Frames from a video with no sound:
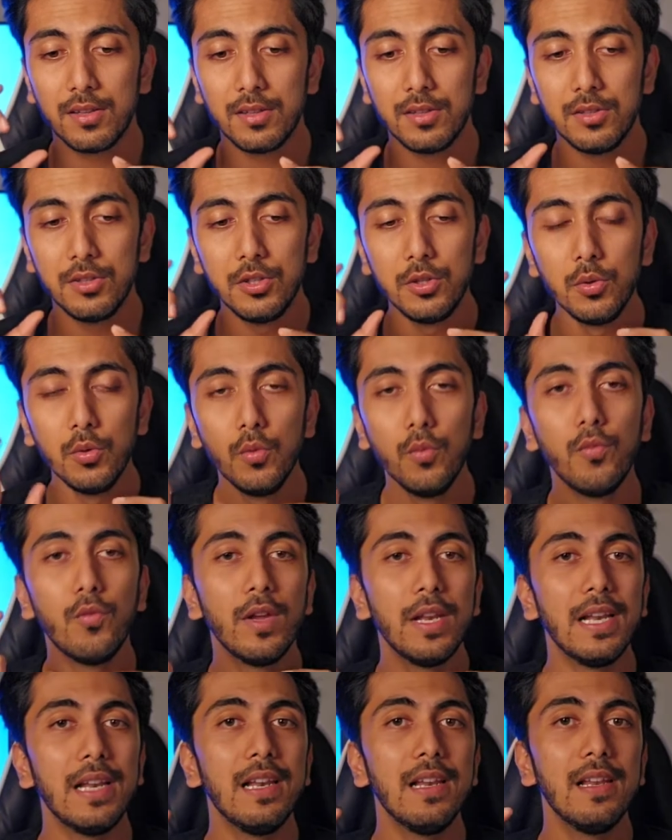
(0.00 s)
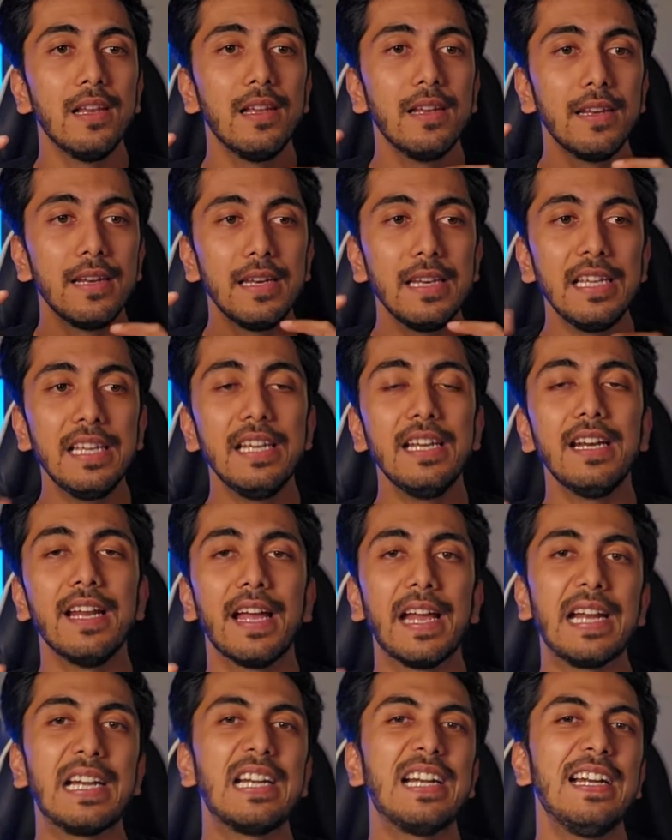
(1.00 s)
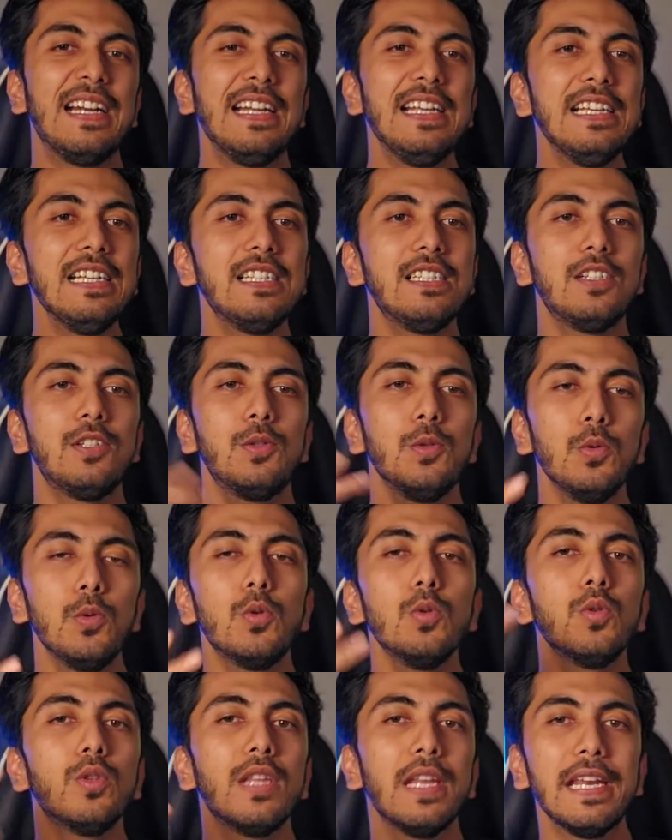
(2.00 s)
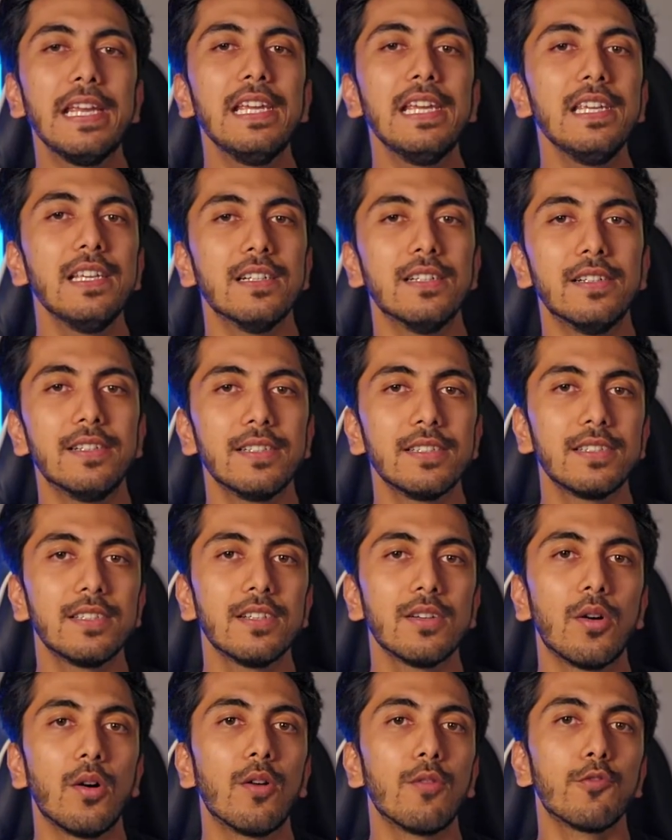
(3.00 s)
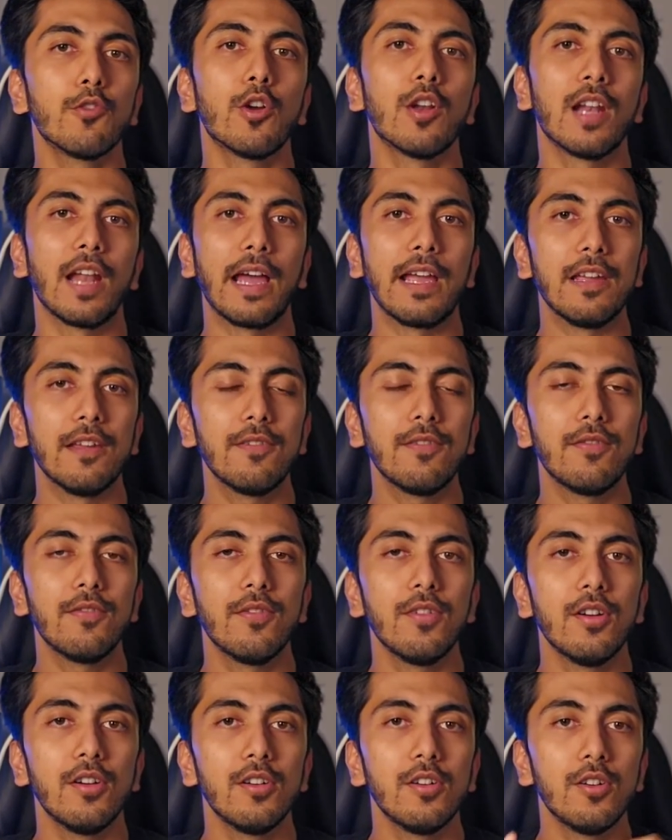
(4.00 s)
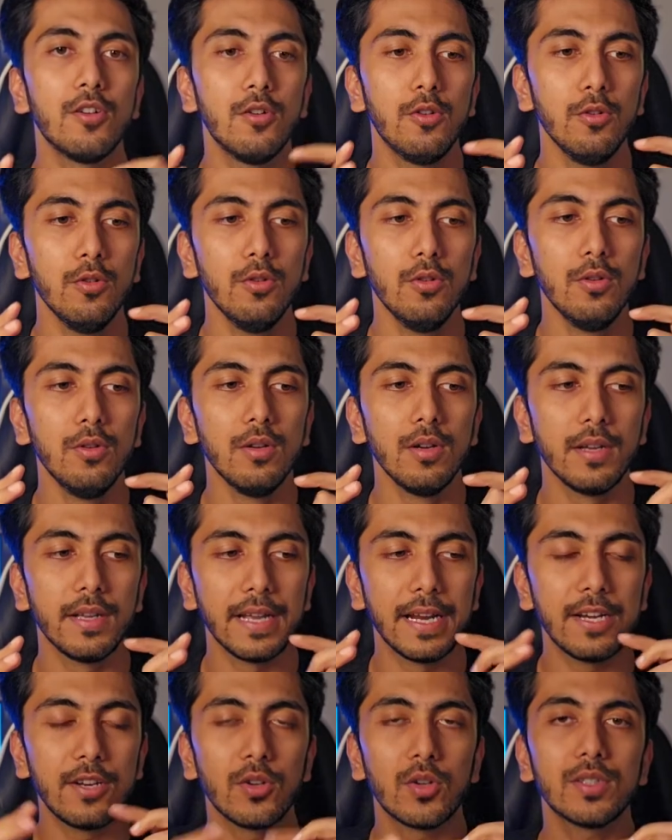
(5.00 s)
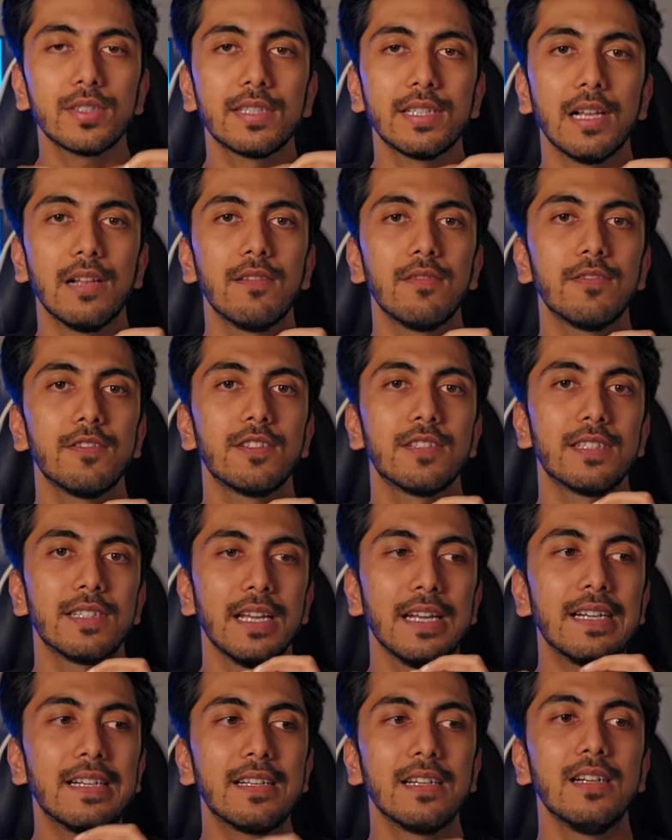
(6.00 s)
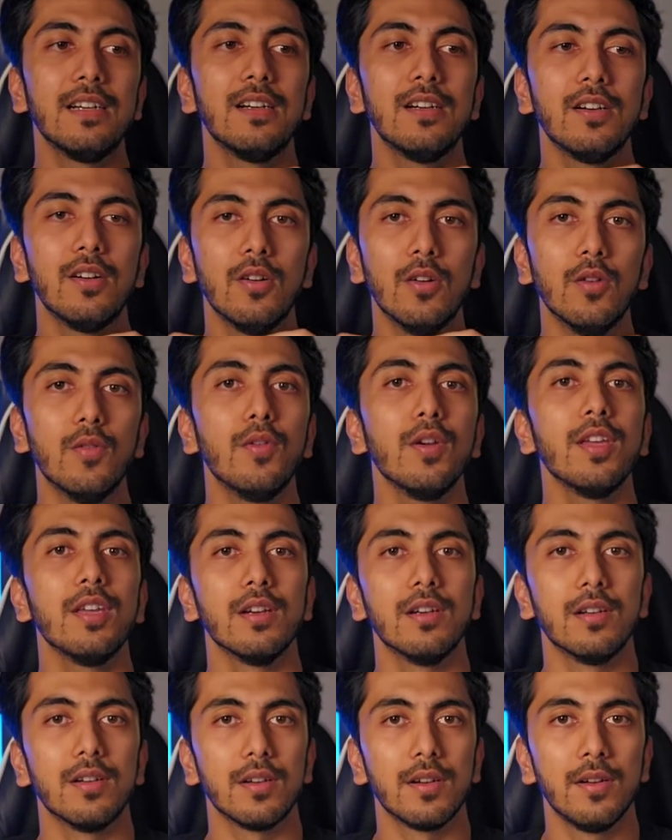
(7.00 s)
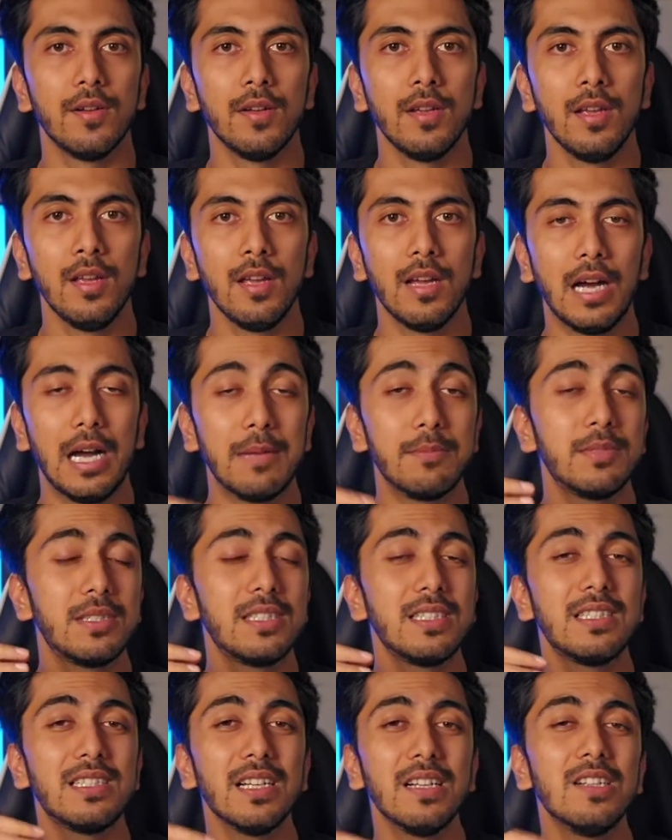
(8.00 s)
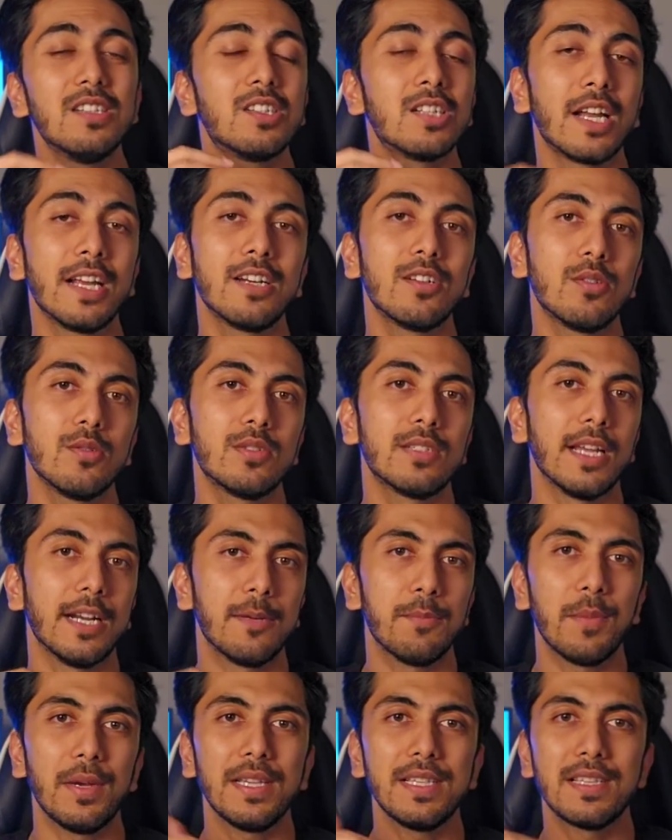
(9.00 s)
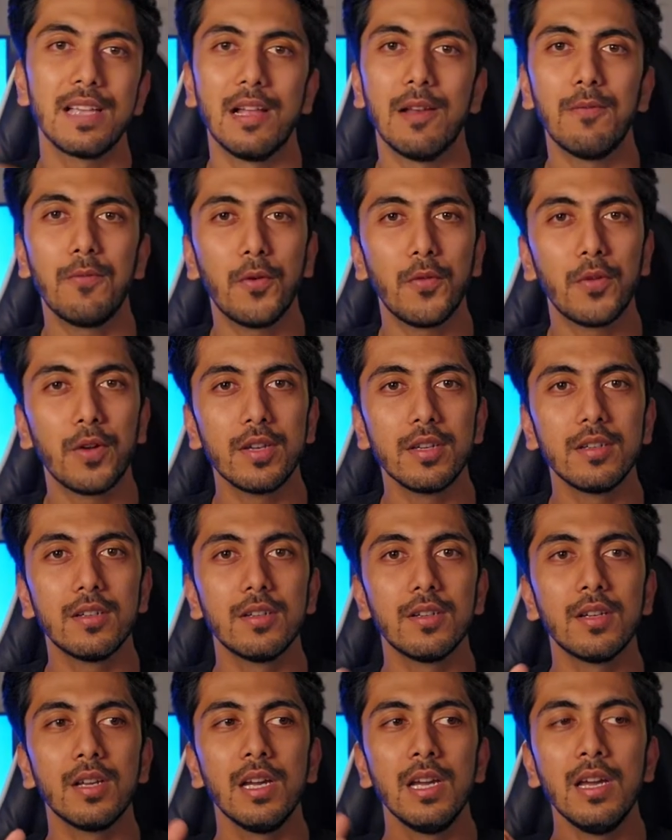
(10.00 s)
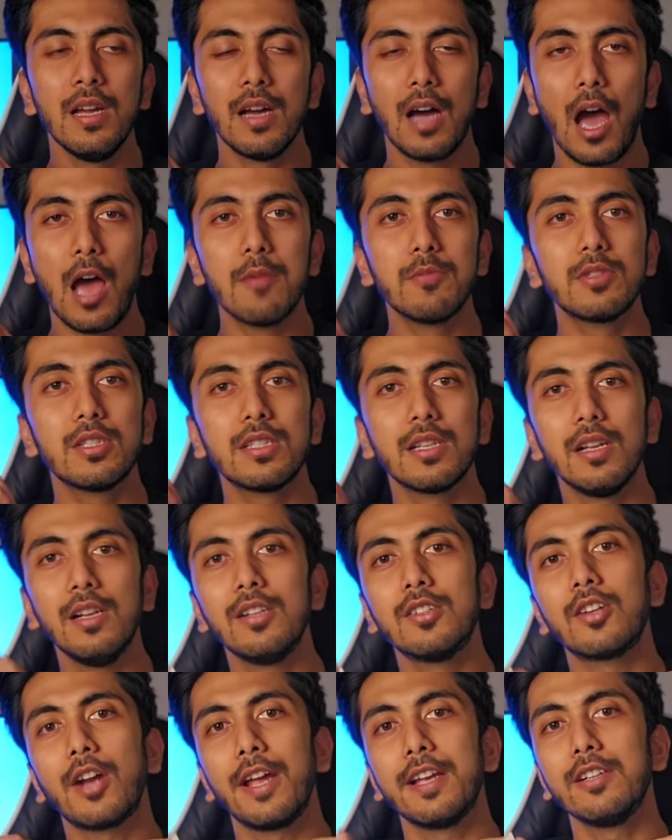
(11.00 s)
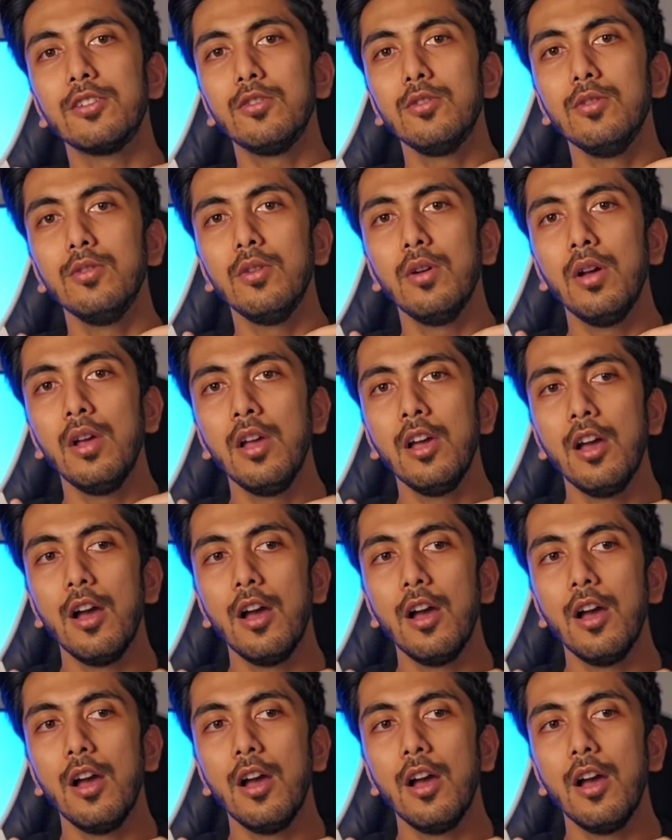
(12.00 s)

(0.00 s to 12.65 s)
you will need at least 2 to 3 years of your life to get yourself set over here. I'm still trying to set myself over here. I'm still trying to